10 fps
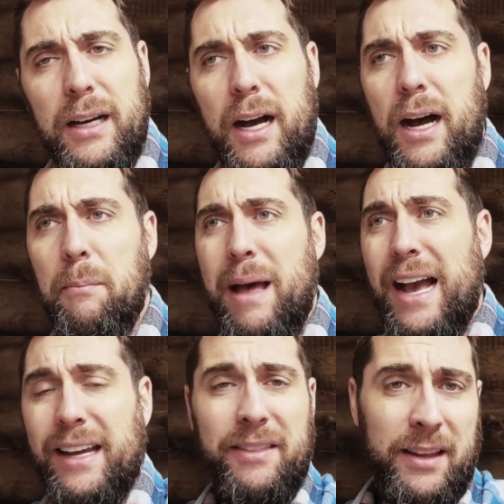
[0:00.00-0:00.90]
uh,
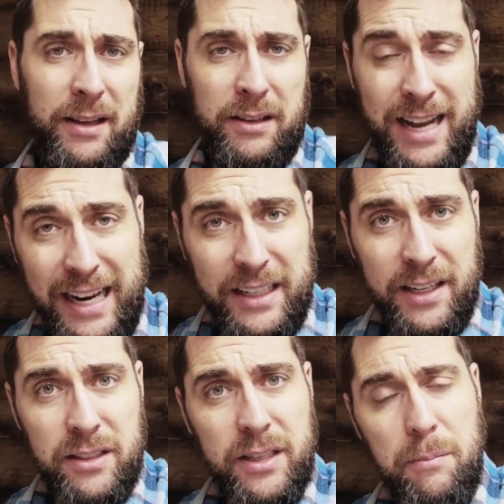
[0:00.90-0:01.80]
back in the
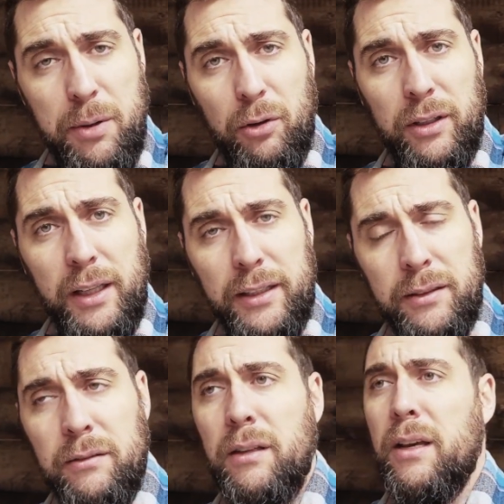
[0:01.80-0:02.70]
90s that Bill
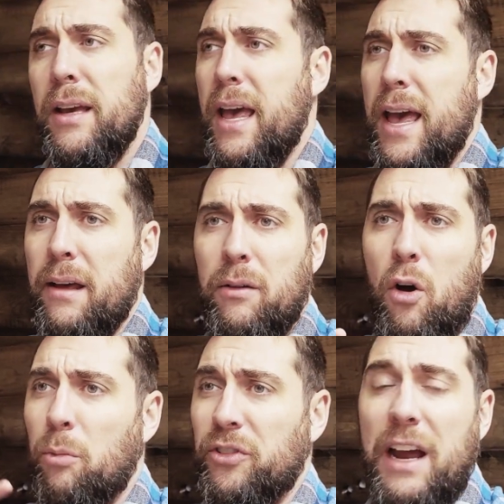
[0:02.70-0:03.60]
Clinton and
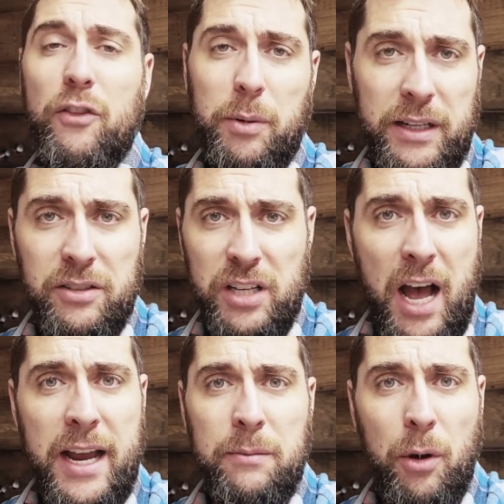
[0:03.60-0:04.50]
almost everybody
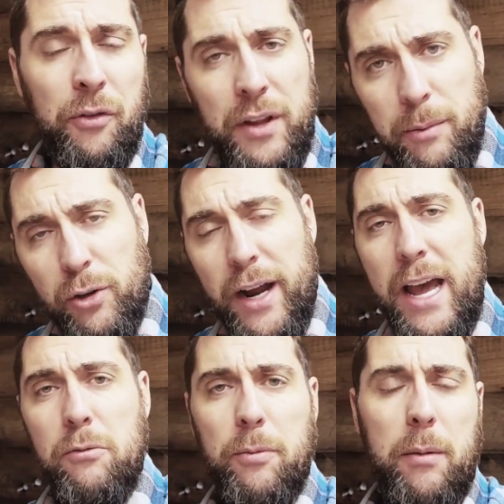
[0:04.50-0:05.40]
signed, both Democrat
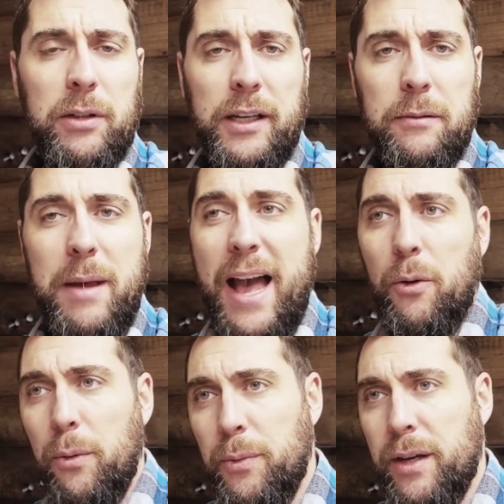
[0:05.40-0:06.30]
and Republican,
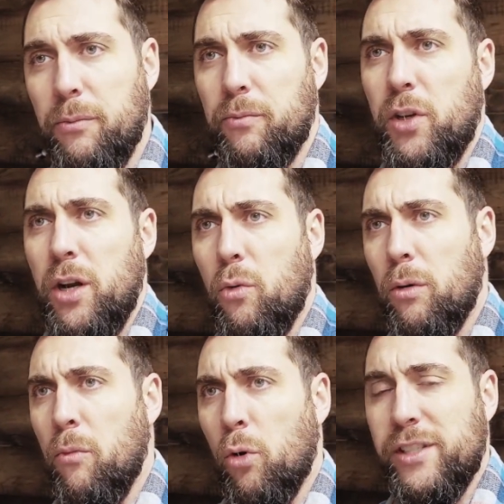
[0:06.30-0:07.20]
back when we, you know,
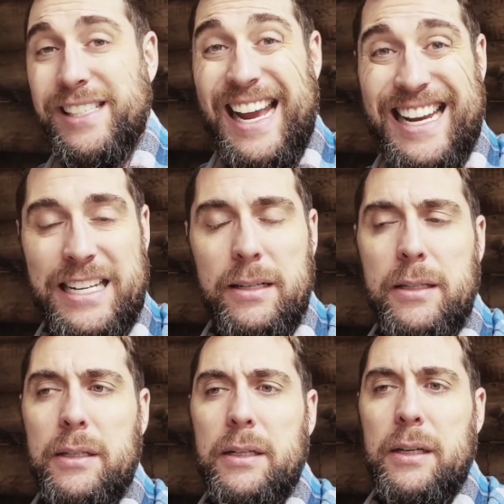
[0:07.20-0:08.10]
were more sane.
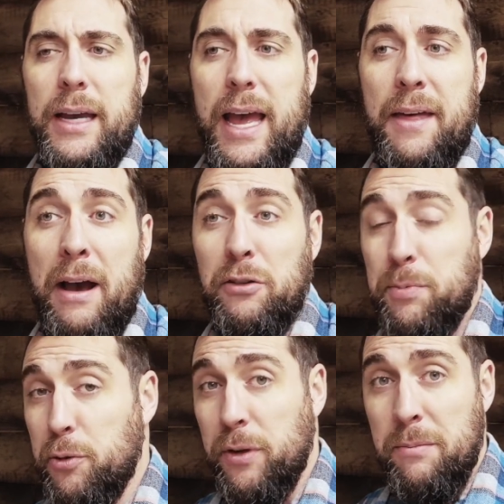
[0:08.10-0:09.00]
And that was
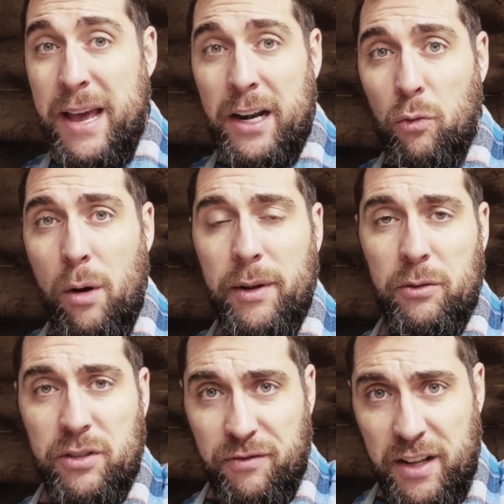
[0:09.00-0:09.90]
between a man and a woman.
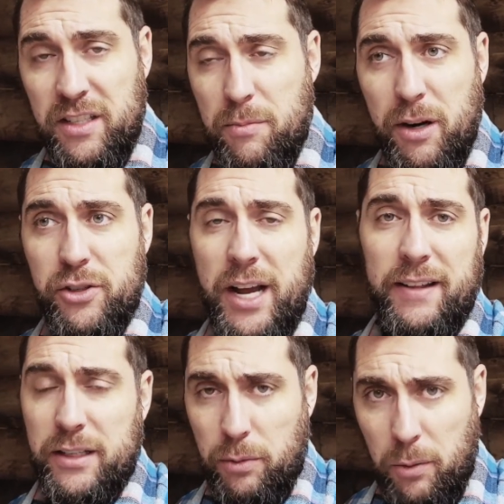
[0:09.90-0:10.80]
It was Defense of Marriage
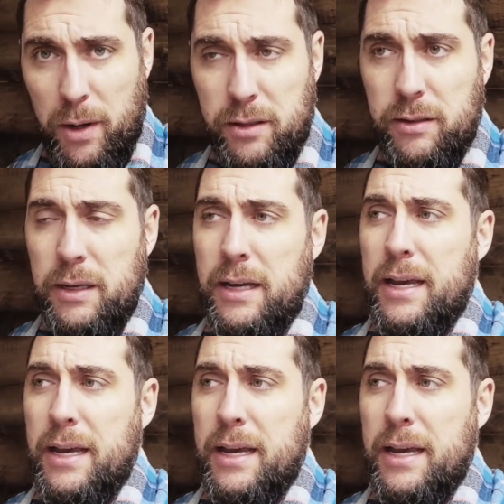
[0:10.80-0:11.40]
Act. That's what it was.